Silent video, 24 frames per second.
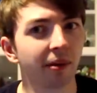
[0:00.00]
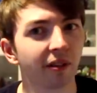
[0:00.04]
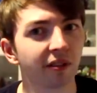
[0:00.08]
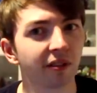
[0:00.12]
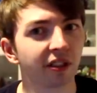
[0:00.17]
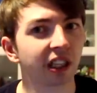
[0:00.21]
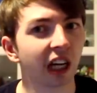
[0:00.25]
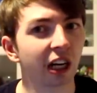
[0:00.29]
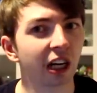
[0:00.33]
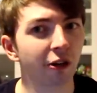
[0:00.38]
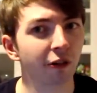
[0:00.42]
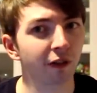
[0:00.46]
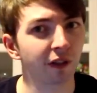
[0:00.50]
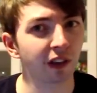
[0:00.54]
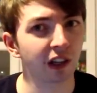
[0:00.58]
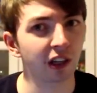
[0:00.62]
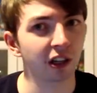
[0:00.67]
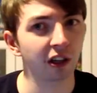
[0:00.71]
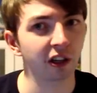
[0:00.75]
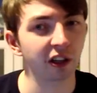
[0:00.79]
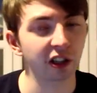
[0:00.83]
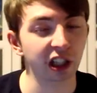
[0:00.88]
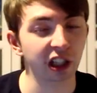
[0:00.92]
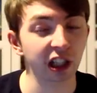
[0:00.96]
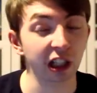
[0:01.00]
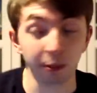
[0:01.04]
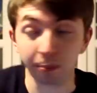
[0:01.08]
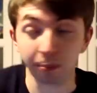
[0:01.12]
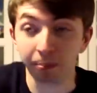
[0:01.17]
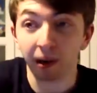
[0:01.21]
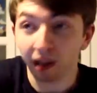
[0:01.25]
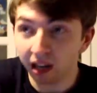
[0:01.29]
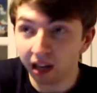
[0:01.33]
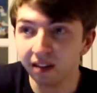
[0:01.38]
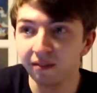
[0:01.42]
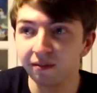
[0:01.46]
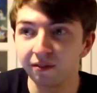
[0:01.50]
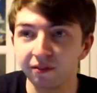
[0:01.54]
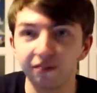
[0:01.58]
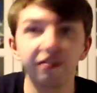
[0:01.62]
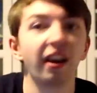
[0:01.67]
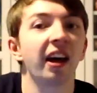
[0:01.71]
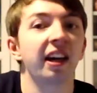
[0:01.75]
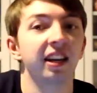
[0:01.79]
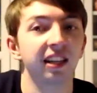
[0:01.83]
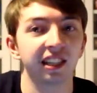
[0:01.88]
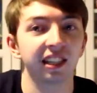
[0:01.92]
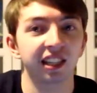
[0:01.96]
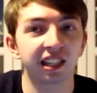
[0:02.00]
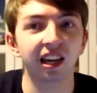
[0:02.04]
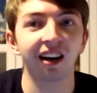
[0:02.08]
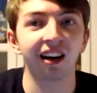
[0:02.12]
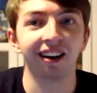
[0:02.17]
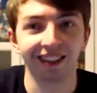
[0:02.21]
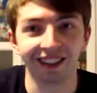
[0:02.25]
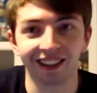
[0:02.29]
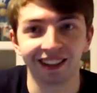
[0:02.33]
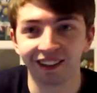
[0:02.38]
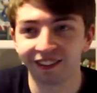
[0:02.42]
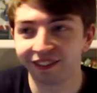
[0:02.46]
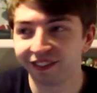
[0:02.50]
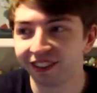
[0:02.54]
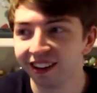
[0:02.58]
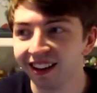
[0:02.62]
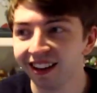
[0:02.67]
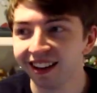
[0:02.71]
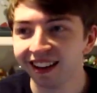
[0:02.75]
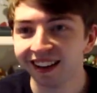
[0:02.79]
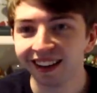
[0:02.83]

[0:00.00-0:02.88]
of Shadow of the Colossus, but in Venice, kind of.